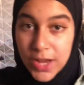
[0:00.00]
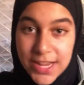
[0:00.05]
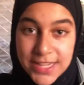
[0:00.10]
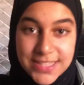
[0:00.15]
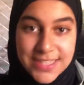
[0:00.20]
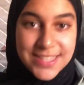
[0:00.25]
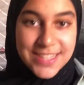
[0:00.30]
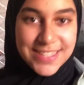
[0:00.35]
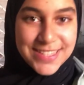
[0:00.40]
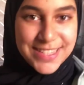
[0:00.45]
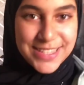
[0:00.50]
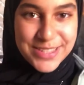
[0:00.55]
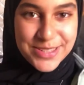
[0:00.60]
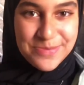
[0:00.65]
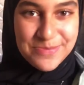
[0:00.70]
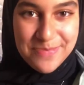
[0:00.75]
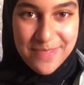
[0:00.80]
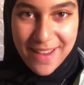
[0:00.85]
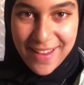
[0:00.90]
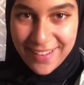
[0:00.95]
this
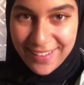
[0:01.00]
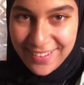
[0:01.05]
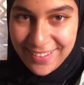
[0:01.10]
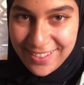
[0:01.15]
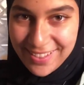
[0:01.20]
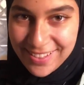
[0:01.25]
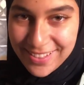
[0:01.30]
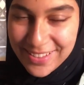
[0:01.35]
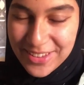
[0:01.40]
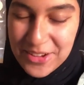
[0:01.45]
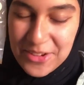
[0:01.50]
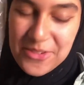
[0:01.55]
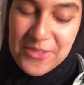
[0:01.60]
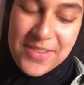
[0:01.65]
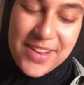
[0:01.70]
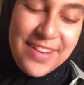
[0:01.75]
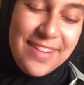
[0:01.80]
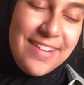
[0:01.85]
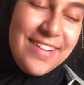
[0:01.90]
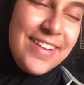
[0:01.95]
smell, oh my
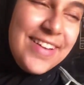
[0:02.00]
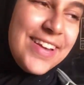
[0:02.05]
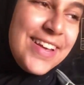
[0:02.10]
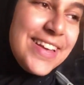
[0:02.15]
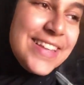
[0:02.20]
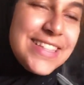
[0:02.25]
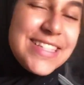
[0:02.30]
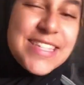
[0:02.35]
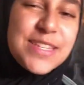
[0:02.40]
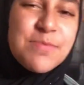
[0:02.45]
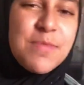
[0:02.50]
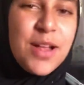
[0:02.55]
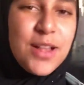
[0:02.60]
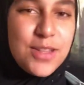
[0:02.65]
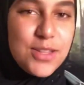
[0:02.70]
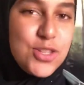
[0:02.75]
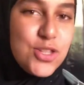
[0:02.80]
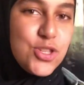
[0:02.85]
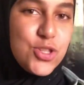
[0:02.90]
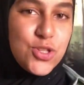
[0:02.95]
god, it smells
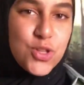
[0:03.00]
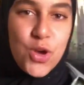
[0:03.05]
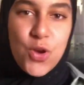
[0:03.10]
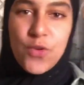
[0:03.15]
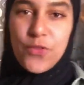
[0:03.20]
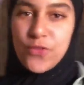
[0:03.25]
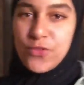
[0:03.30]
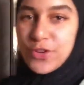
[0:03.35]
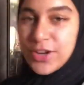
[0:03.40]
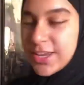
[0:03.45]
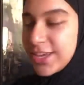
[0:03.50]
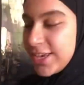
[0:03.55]
so freaking